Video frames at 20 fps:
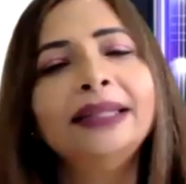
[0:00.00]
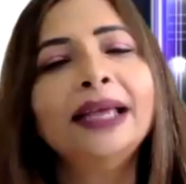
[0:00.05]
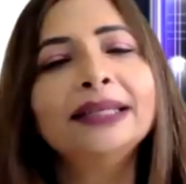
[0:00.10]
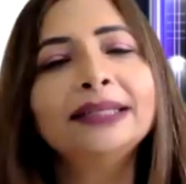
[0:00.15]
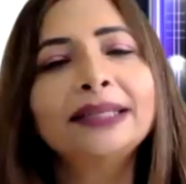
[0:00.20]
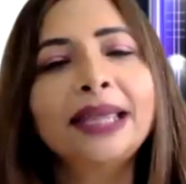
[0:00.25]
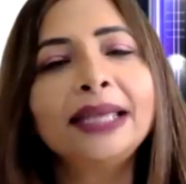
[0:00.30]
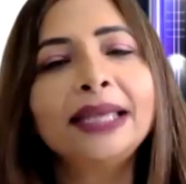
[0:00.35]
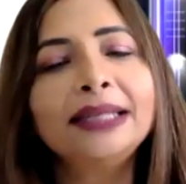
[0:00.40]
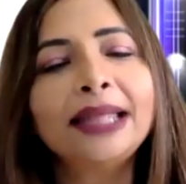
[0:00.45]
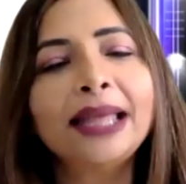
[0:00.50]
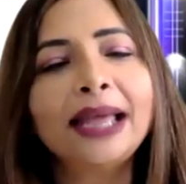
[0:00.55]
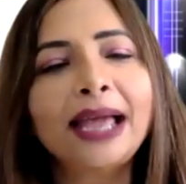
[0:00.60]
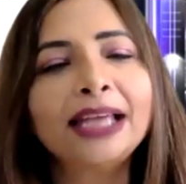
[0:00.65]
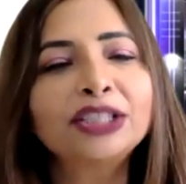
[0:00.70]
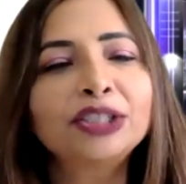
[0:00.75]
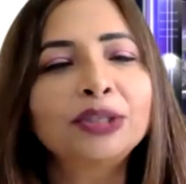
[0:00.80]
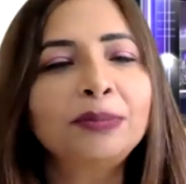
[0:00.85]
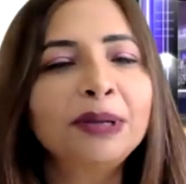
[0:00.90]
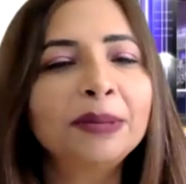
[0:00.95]
They're saying
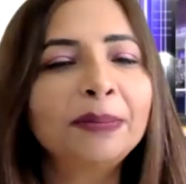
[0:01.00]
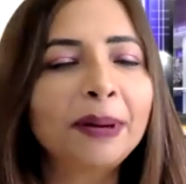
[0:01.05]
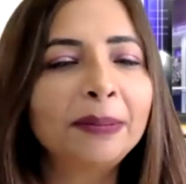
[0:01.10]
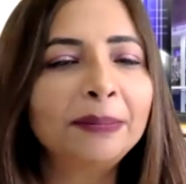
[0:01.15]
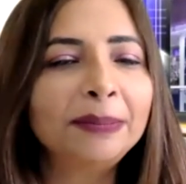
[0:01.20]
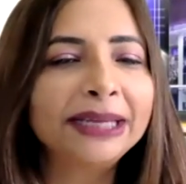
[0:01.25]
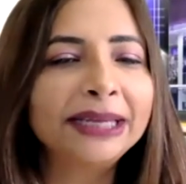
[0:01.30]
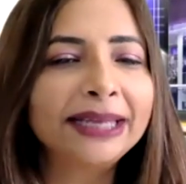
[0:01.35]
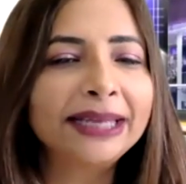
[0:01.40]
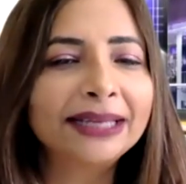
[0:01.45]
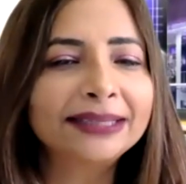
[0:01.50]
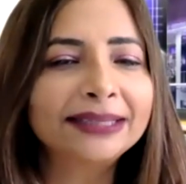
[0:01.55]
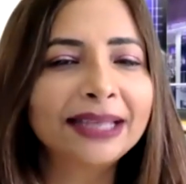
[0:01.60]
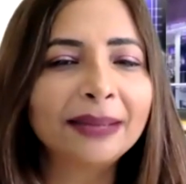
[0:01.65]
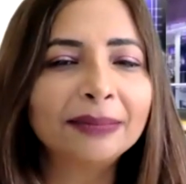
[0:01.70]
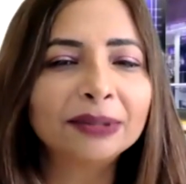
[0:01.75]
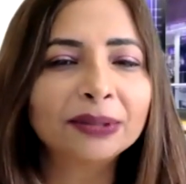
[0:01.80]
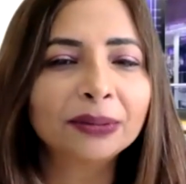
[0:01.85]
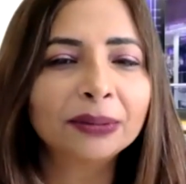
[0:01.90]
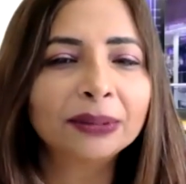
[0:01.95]
there has to be a public
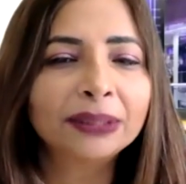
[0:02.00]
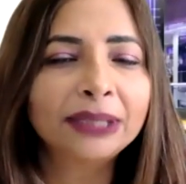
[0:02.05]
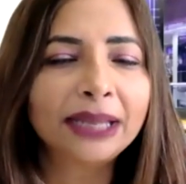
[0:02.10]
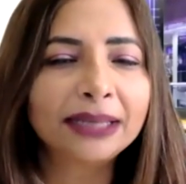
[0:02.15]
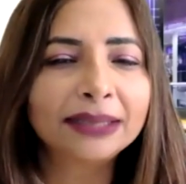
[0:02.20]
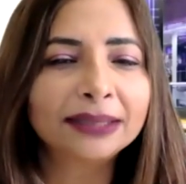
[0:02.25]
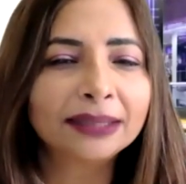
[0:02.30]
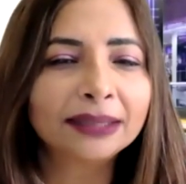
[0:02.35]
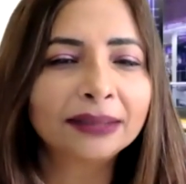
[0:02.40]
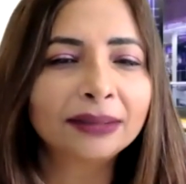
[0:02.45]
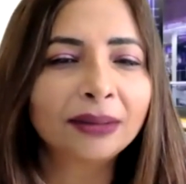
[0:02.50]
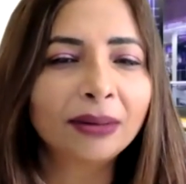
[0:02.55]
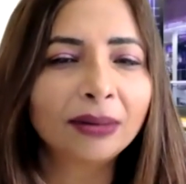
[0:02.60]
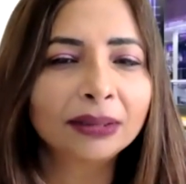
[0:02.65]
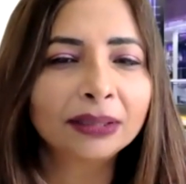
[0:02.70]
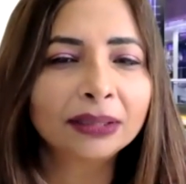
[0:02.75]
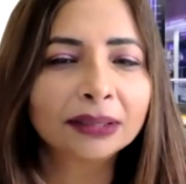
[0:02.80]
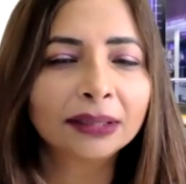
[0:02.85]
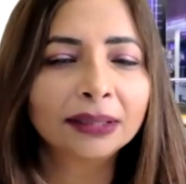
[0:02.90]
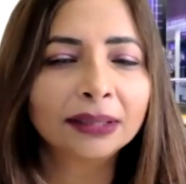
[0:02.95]
exam. So there's a
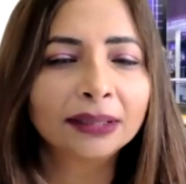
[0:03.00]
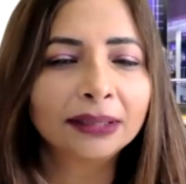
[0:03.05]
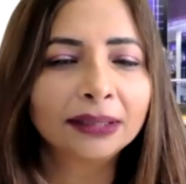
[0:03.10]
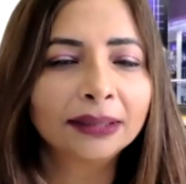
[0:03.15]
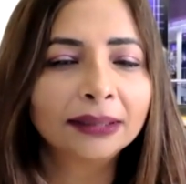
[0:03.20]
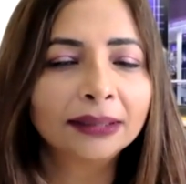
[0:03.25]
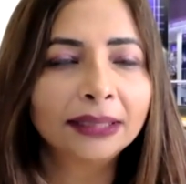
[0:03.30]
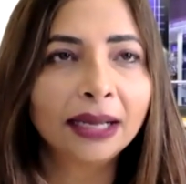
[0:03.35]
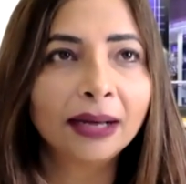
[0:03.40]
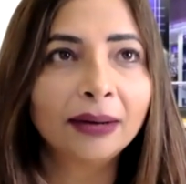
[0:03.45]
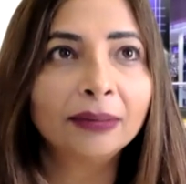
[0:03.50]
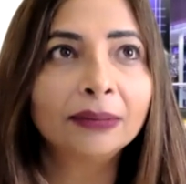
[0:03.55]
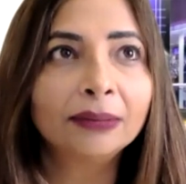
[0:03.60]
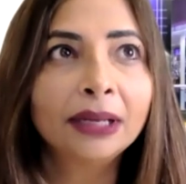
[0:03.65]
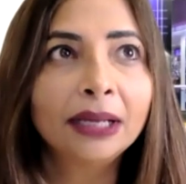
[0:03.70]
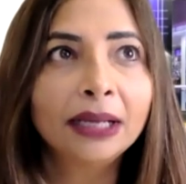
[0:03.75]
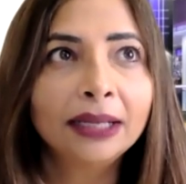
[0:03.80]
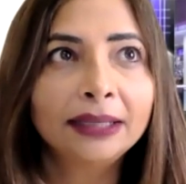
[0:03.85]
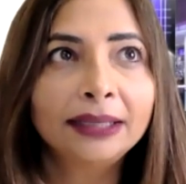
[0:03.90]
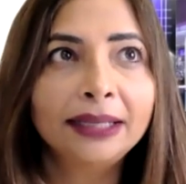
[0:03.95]
thought now.